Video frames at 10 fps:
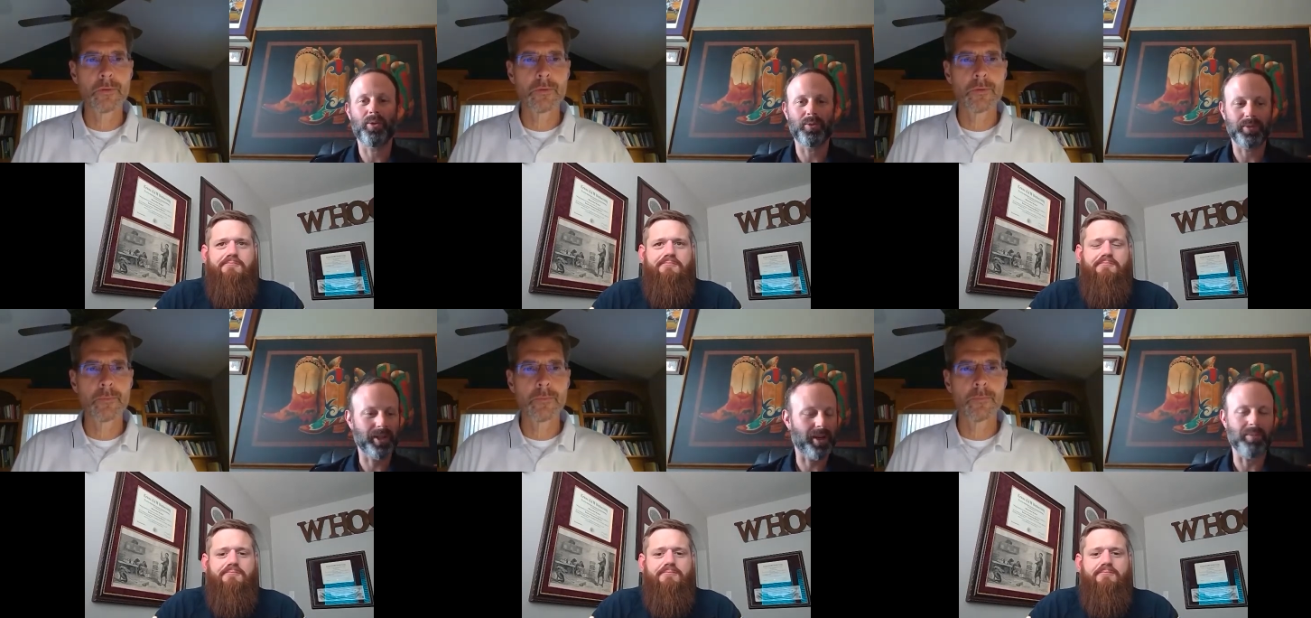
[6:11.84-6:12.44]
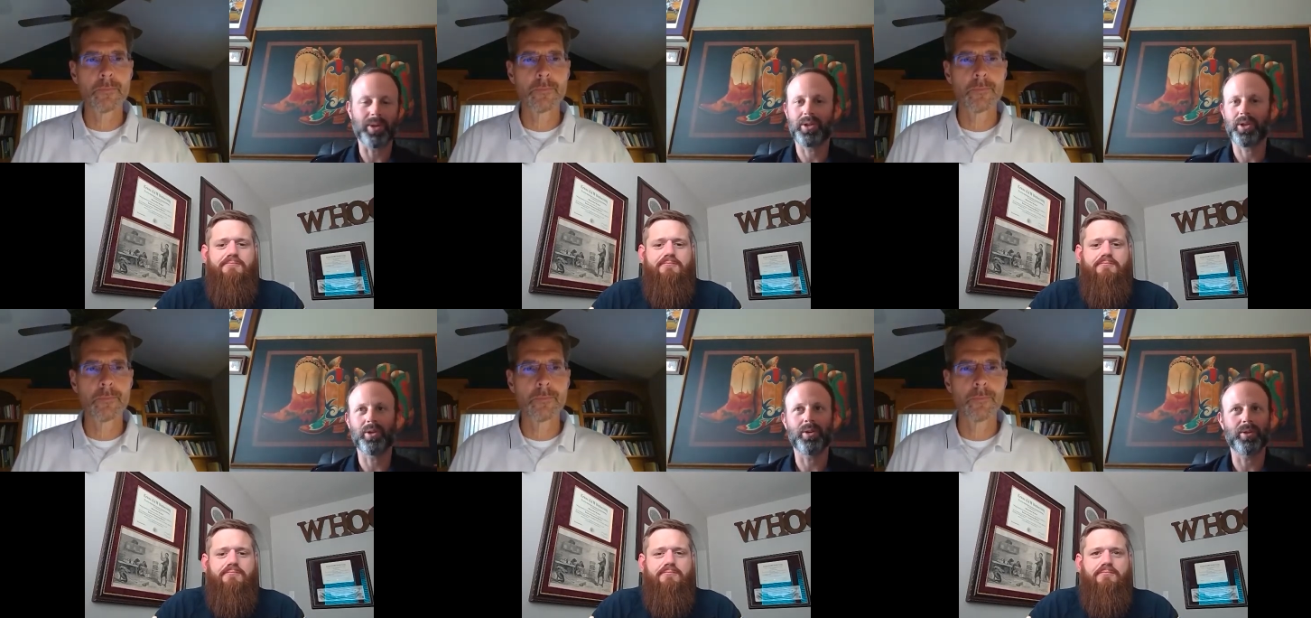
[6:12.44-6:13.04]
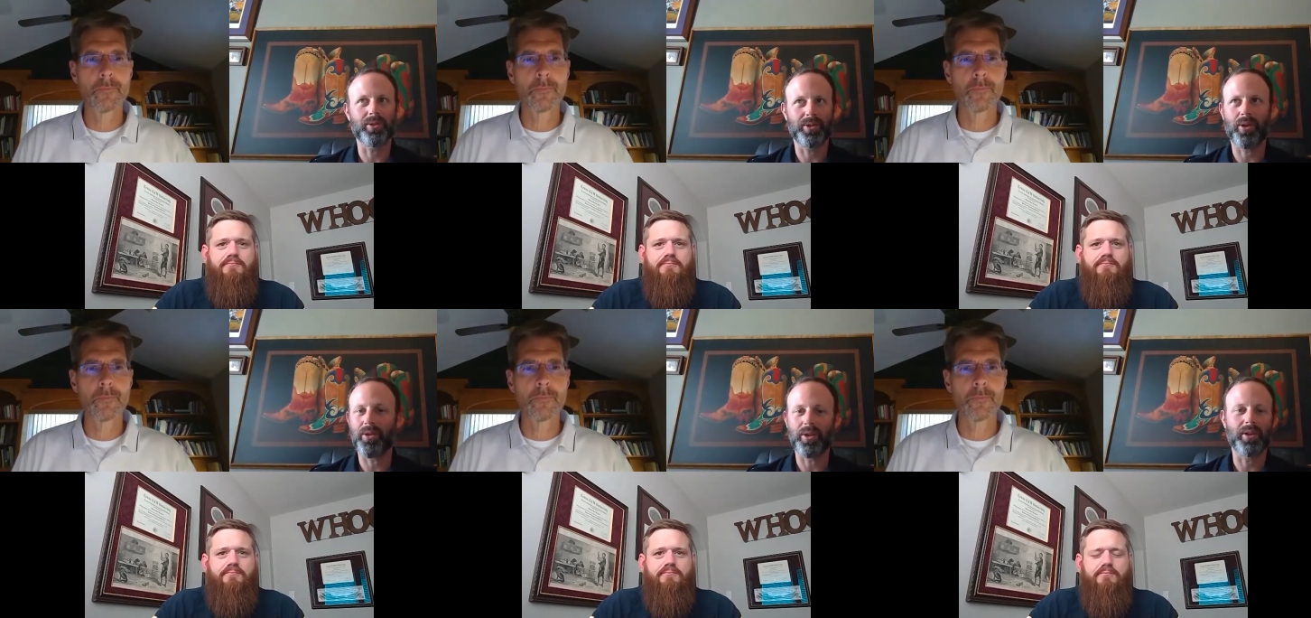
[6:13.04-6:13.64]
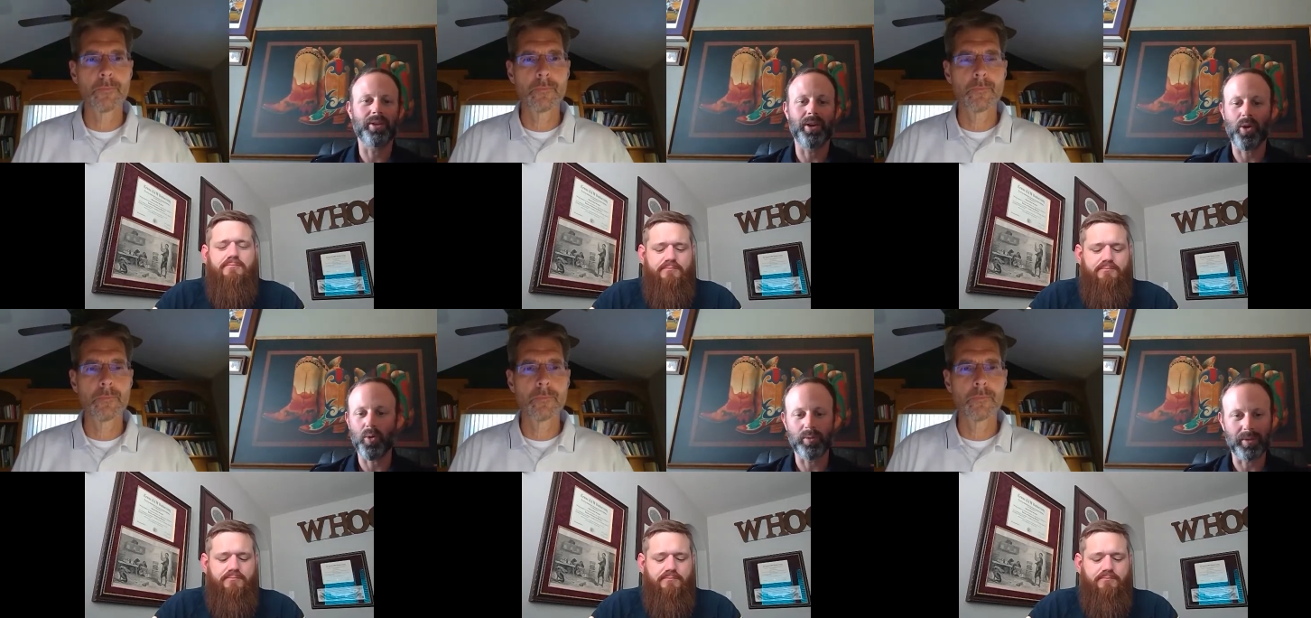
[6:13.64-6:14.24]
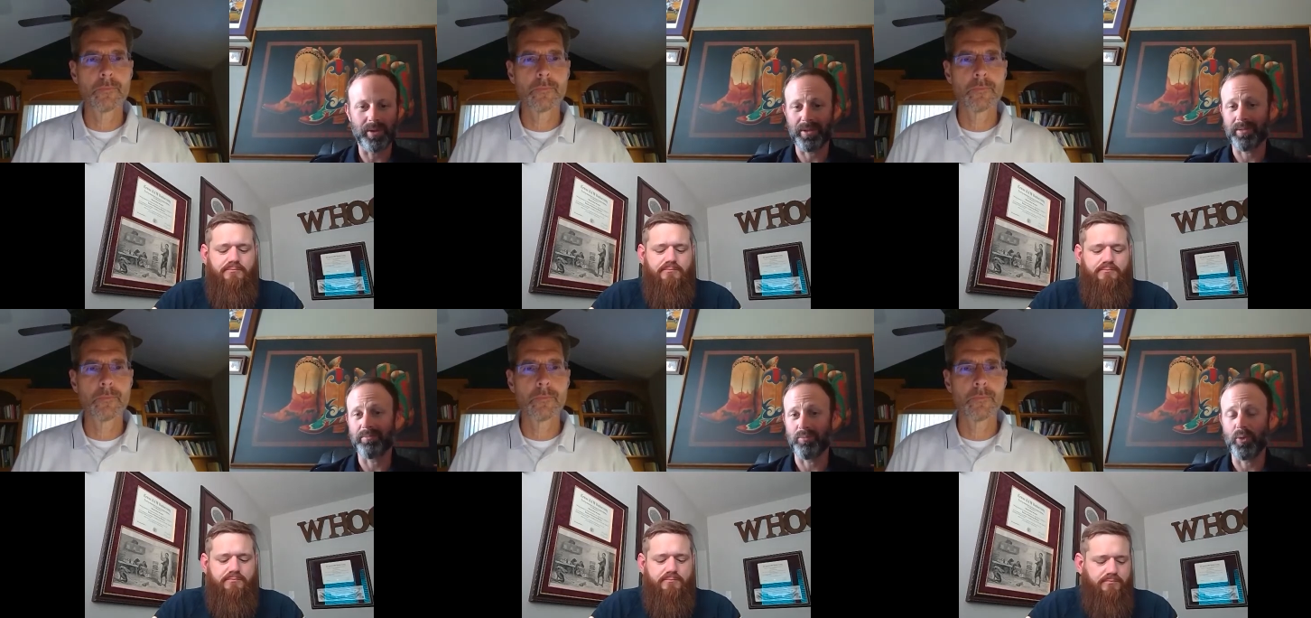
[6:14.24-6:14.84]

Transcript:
Speaker 1: own set of materials. All the, their own. It's